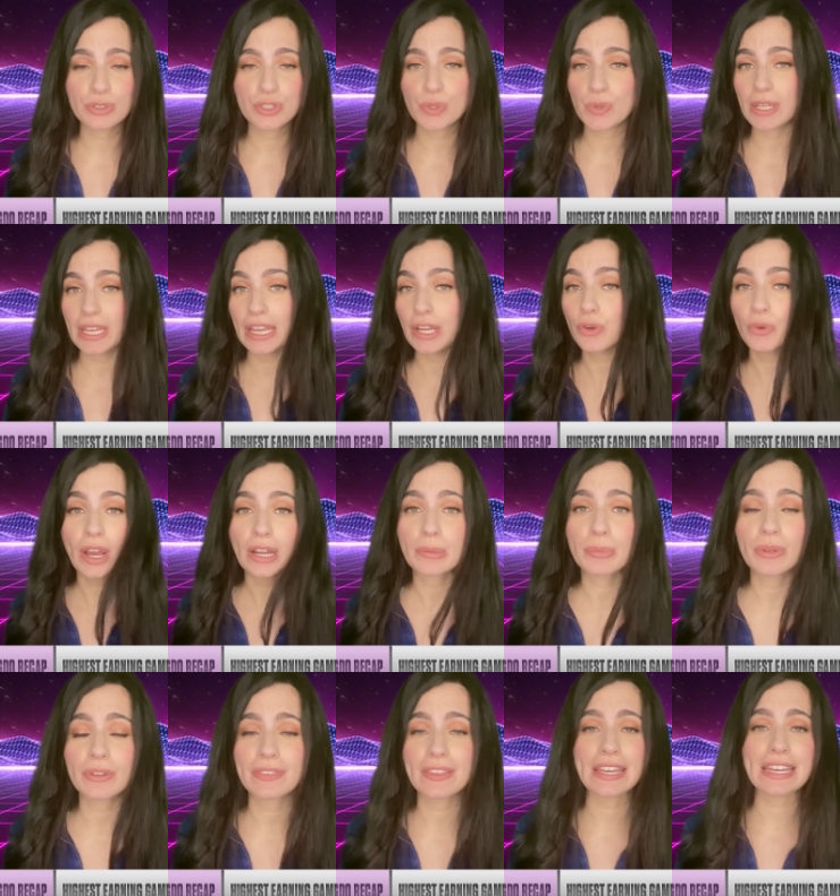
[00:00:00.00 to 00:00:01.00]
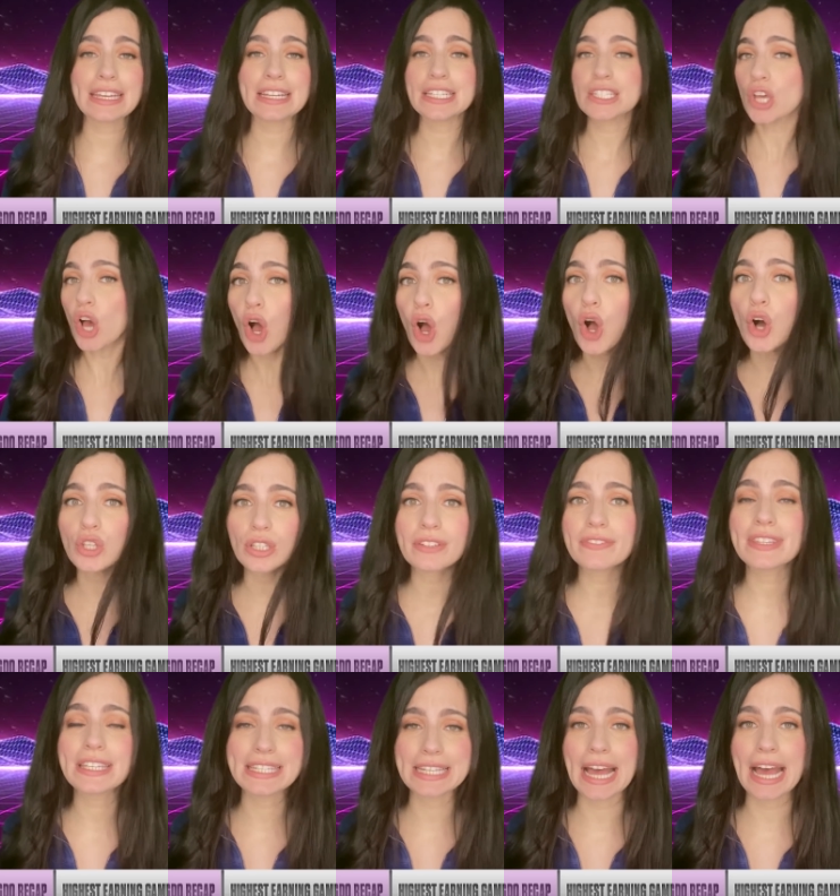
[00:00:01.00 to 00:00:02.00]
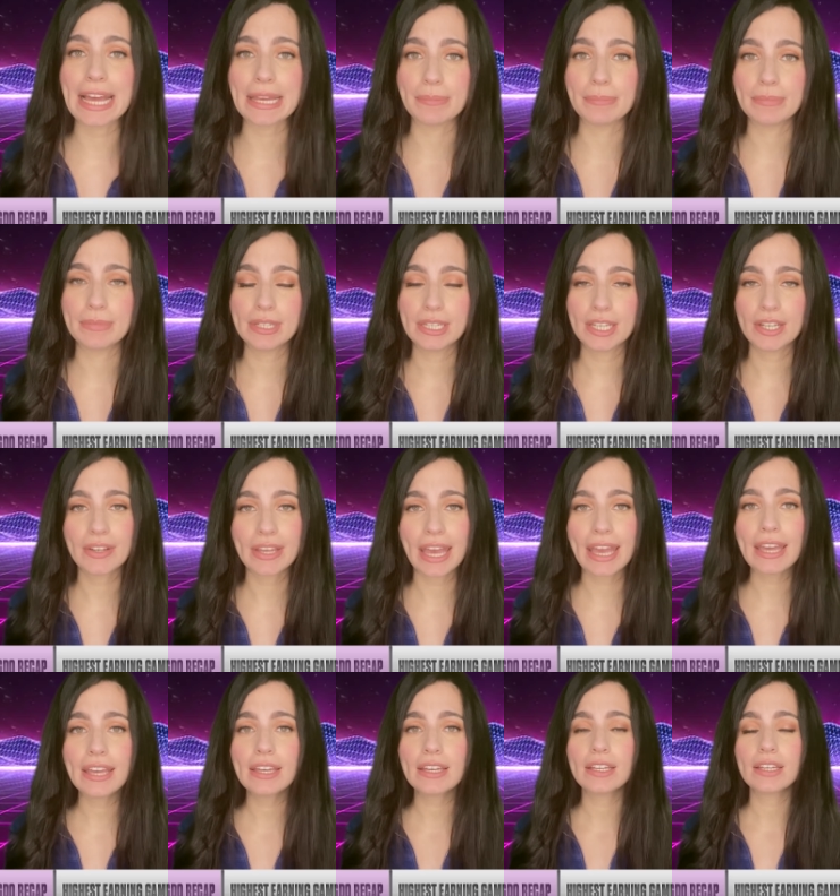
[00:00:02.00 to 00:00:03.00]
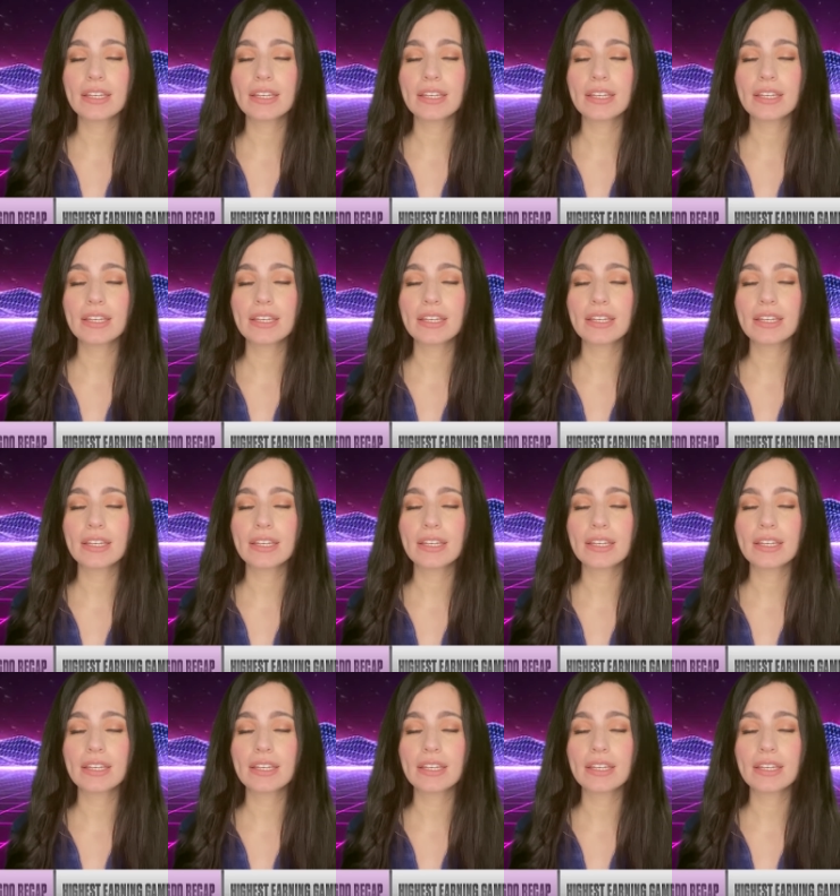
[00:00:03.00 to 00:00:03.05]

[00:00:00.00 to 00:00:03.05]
doing incredible things all of the time, okay?